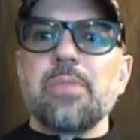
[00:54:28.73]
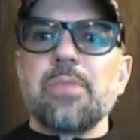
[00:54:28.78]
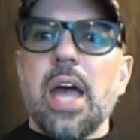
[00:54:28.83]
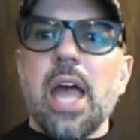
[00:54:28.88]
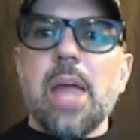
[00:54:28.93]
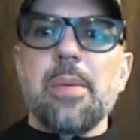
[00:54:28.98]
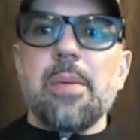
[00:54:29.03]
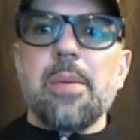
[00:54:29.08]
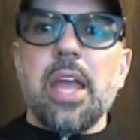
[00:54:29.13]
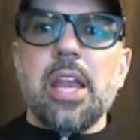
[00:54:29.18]

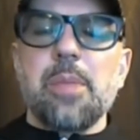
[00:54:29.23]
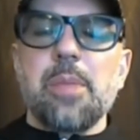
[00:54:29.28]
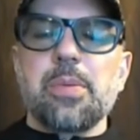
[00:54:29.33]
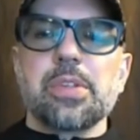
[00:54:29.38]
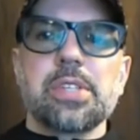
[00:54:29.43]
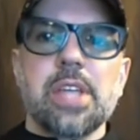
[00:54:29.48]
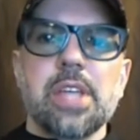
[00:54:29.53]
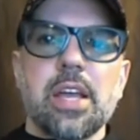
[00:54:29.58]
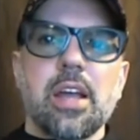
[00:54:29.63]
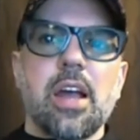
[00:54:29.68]
I am
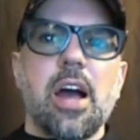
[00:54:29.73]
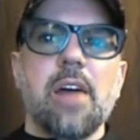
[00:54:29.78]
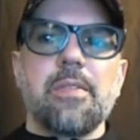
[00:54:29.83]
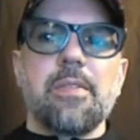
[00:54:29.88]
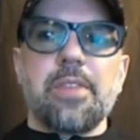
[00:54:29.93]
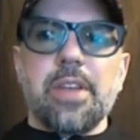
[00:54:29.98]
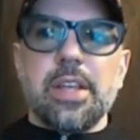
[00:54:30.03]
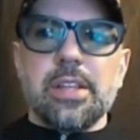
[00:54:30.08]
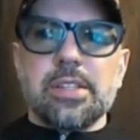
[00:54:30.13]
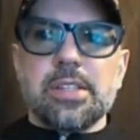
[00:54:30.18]
80%
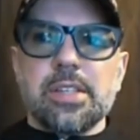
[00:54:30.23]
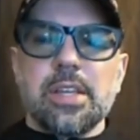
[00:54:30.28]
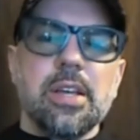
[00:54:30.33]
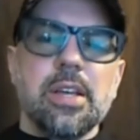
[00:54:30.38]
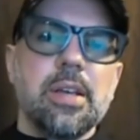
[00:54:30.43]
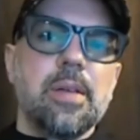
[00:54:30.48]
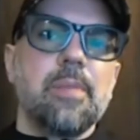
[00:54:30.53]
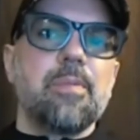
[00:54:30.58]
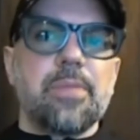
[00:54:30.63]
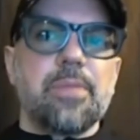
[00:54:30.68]
confident
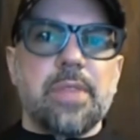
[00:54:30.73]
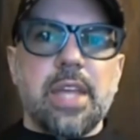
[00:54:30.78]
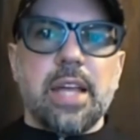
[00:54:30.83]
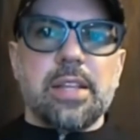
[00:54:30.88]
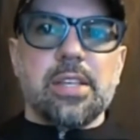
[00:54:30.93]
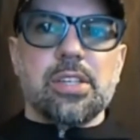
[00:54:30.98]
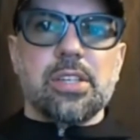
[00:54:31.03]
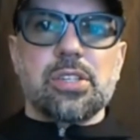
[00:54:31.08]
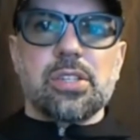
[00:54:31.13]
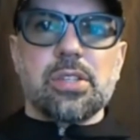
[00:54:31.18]

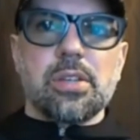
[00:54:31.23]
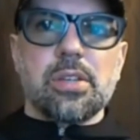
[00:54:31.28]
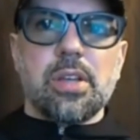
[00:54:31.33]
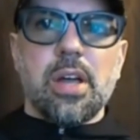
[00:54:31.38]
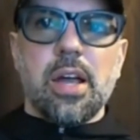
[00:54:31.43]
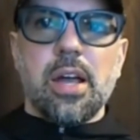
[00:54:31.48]
that this